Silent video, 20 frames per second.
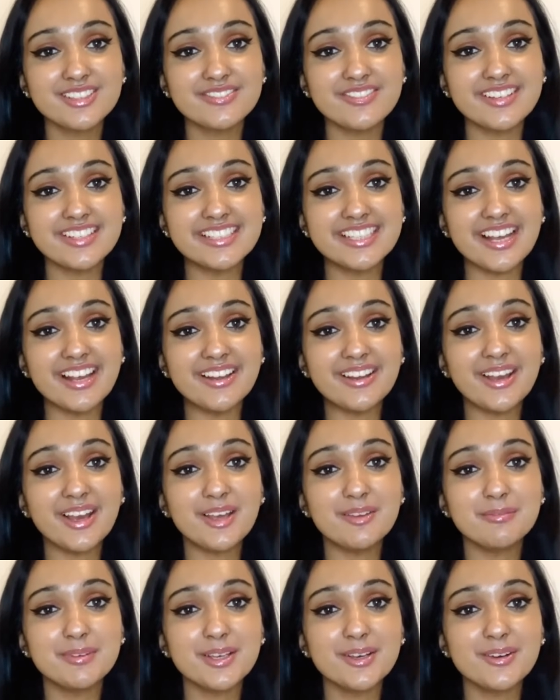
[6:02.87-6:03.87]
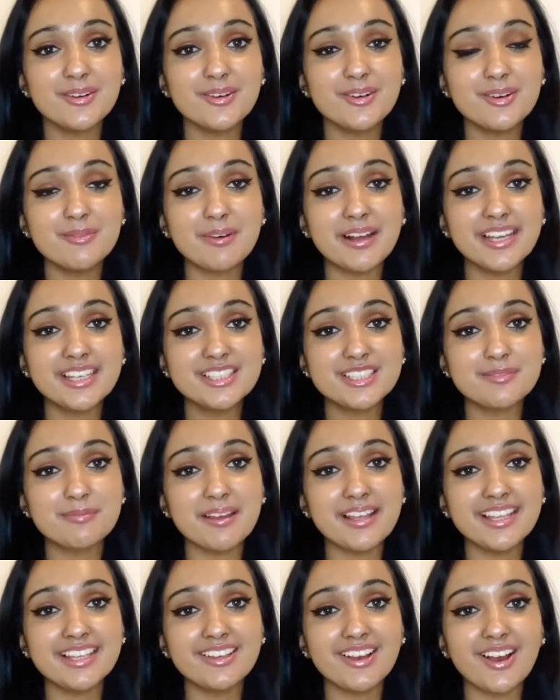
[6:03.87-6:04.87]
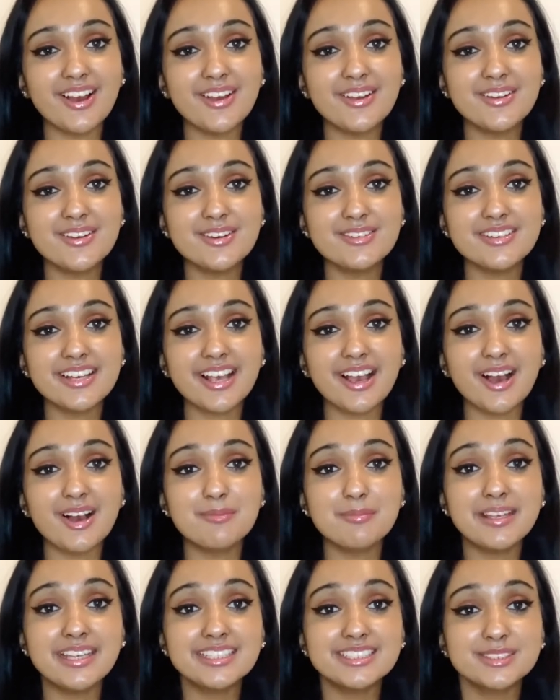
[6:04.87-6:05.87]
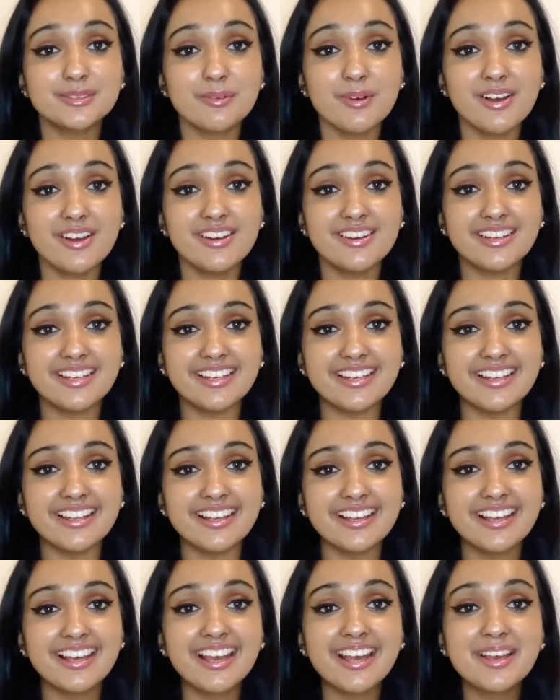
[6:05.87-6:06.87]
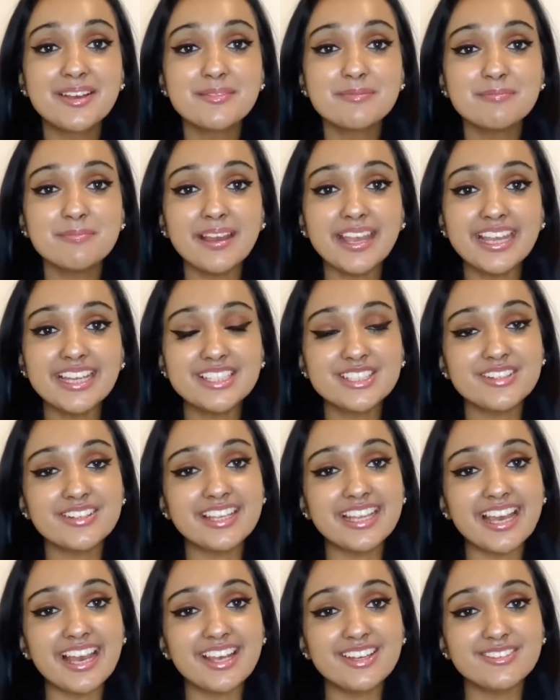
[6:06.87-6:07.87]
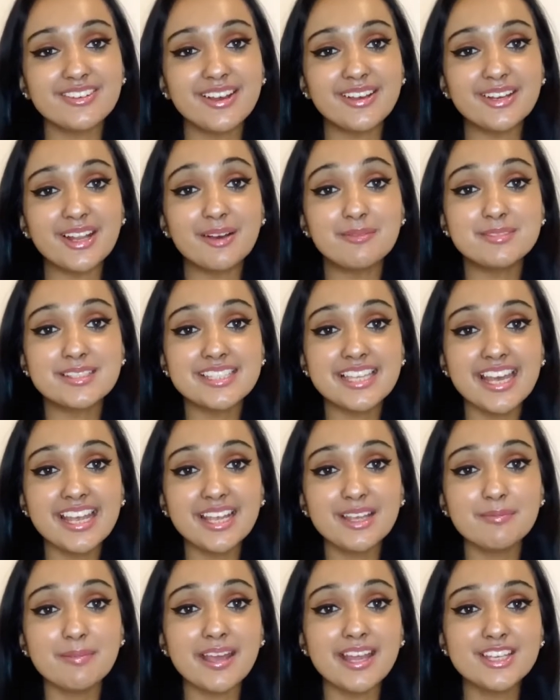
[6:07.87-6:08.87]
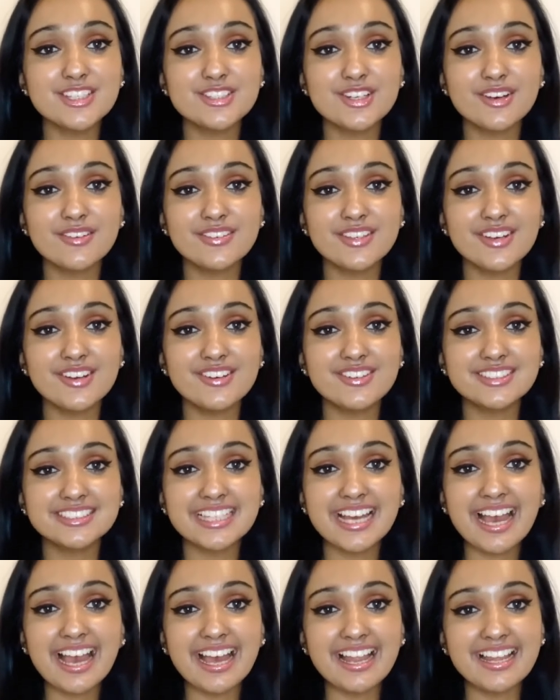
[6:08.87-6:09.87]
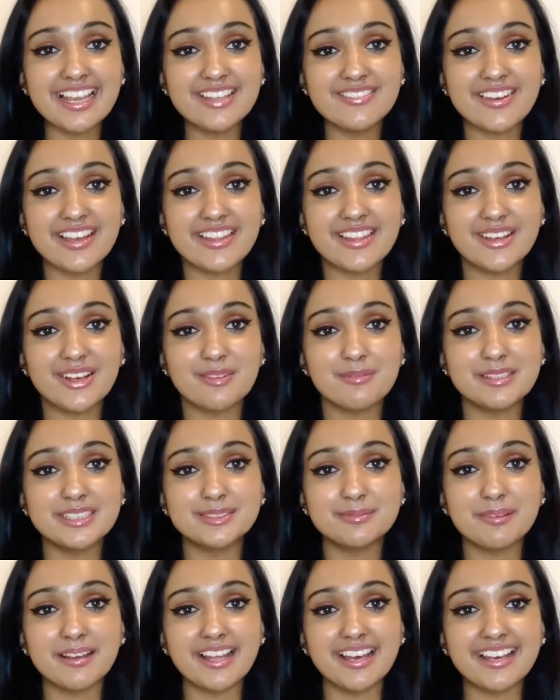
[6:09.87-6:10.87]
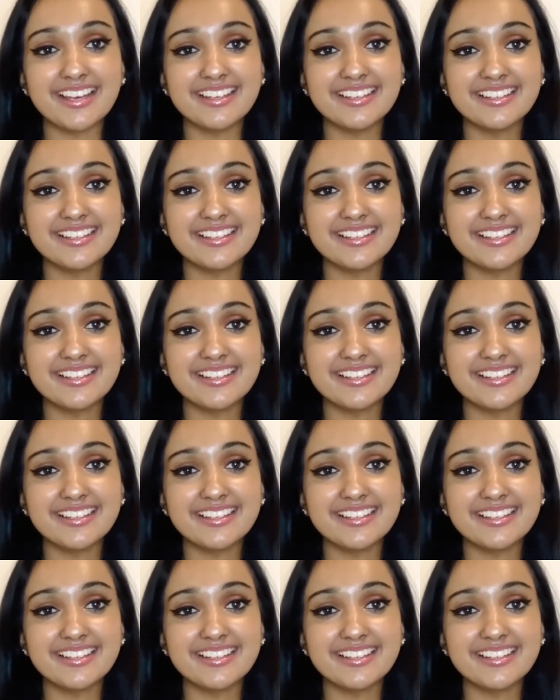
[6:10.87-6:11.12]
video, and I hope you all managed to make your own origami swan. Make sure you get a grown-up to take a picture of yours and leave it in the comments below.